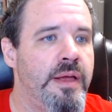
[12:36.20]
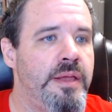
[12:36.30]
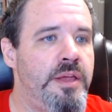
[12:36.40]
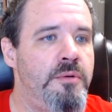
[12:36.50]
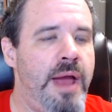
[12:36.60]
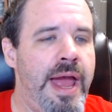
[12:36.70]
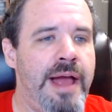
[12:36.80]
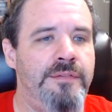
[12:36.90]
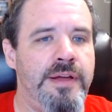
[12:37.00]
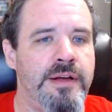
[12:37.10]
You
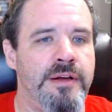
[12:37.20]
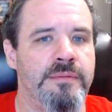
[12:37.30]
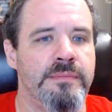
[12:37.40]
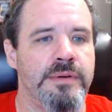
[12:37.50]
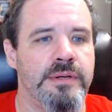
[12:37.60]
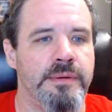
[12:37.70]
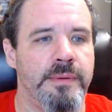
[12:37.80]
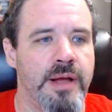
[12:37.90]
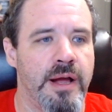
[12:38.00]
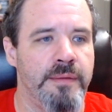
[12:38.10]
have him
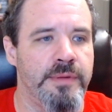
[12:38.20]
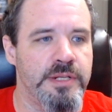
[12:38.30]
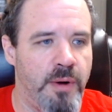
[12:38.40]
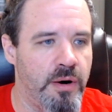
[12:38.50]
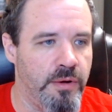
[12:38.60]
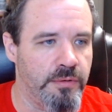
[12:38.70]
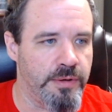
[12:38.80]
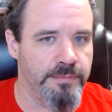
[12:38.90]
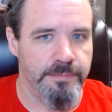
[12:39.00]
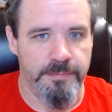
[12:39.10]
become the Smart Hulk.
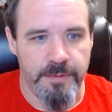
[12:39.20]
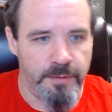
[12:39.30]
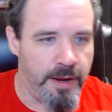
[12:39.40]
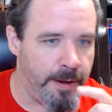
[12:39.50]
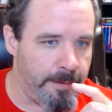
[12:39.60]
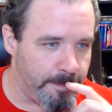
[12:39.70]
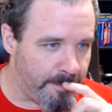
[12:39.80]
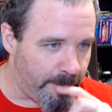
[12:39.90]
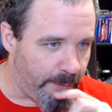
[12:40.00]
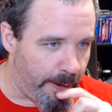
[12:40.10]
Right?
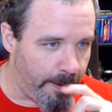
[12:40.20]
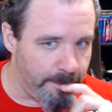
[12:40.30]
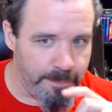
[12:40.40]
Right.